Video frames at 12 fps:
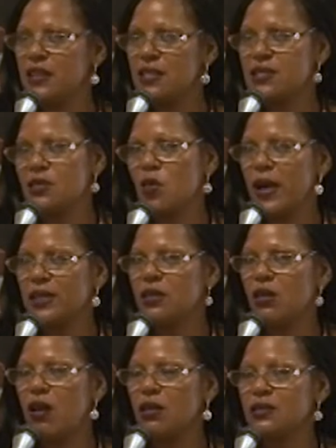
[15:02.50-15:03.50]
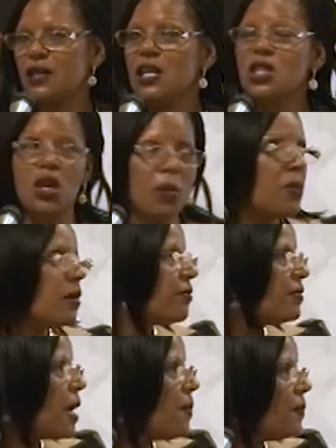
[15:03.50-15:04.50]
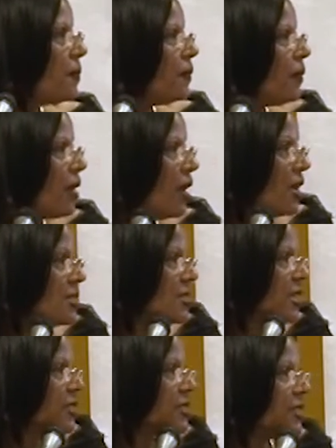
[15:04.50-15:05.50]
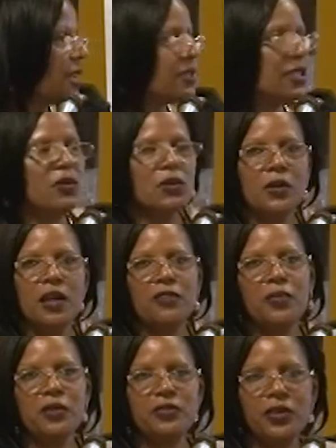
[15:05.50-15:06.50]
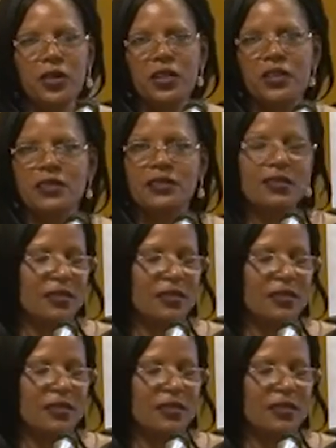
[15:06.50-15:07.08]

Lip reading: this quite a lot. A number of them stated that they would have preferred